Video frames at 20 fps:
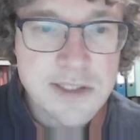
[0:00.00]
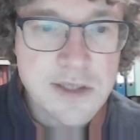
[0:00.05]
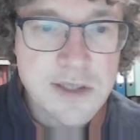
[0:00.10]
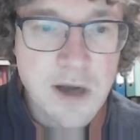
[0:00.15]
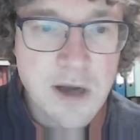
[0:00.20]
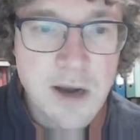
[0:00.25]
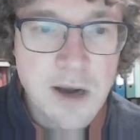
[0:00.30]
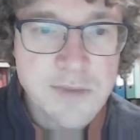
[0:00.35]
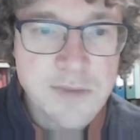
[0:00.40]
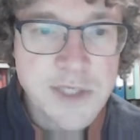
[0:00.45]

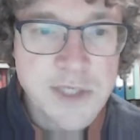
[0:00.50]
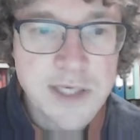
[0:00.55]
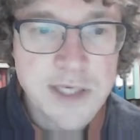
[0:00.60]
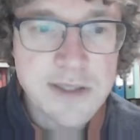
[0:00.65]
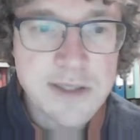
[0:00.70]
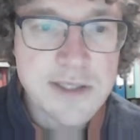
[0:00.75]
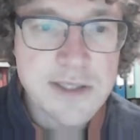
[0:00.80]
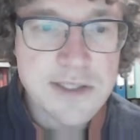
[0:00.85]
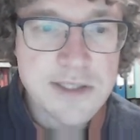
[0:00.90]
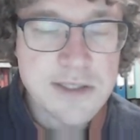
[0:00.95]
object,
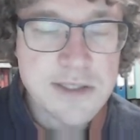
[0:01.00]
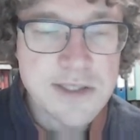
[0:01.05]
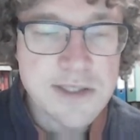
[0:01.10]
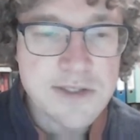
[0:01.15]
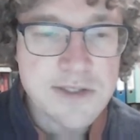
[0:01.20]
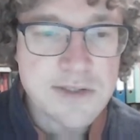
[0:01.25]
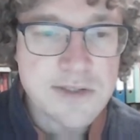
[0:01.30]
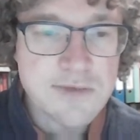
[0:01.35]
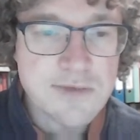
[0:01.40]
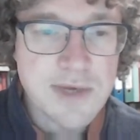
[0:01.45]

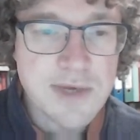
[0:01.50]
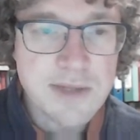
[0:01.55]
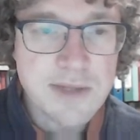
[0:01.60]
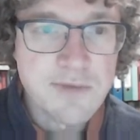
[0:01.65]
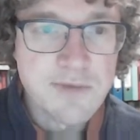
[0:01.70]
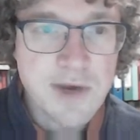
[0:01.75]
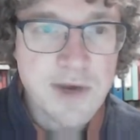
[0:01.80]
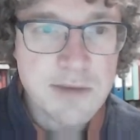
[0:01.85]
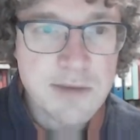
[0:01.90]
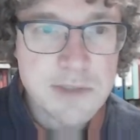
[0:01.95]
this random
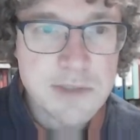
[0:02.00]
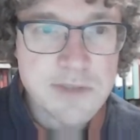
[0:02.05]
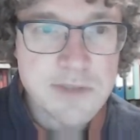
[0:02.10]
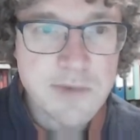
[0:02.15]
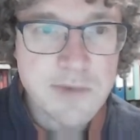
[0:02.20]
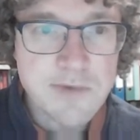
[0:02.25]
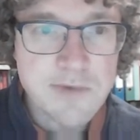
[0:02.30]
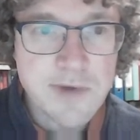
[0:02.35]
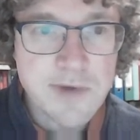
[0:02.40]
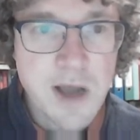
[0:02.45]
variable is
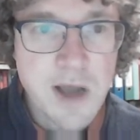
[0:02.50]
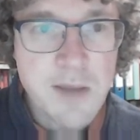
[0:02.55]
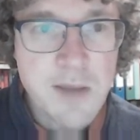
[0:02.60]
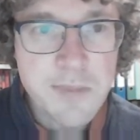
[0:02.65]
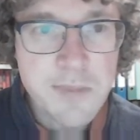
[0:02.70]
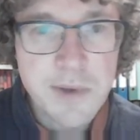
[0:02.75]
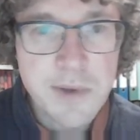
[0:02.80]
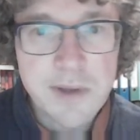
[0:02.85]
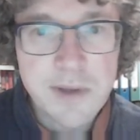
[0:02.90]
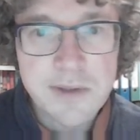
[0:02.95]
moving up
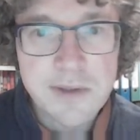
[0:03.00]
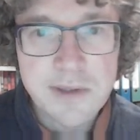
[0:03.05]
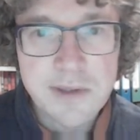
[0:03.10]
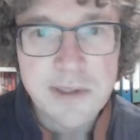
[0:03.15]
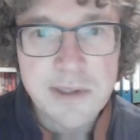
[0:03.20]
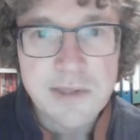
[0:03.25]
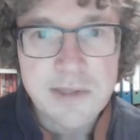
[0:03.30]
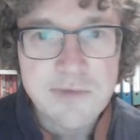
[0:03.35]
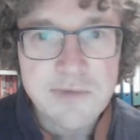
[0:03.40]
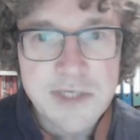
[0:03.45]
until
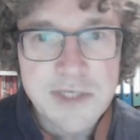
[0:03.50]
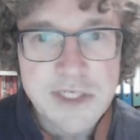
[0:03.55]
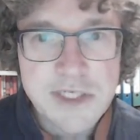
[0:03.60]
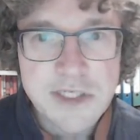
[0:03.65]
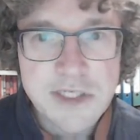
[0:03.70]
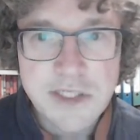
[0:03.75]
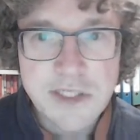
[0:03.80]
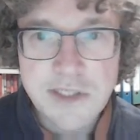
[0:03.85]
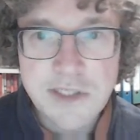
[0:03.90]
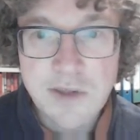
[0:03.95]
it
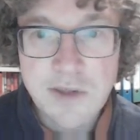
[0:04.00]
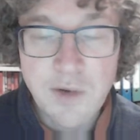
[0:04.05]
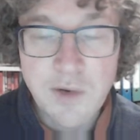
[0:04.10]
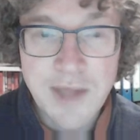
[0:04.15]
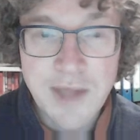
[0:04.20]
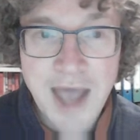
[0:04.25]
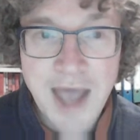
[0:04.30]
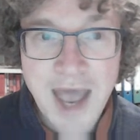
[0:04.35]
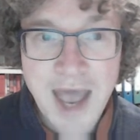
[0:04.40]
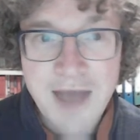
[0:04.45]
reaches on
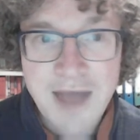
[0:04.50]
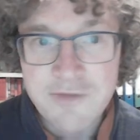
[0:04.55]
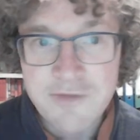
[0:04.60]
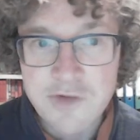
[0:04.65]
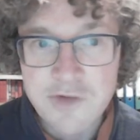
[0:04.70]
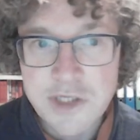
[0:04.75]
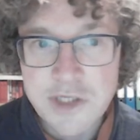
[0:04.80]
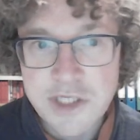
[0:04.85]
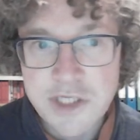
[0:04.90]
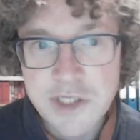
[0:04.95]

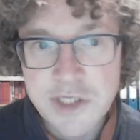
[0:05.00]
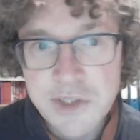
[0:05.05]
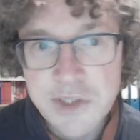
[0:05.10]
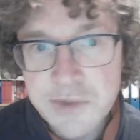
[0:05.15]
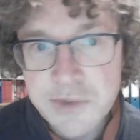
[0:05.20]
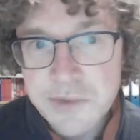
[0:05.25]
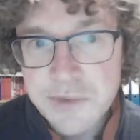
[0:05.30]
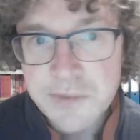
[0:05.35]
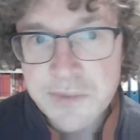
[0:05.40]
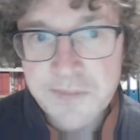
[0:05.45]
average
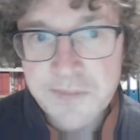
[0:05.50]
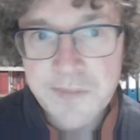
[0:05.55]
2,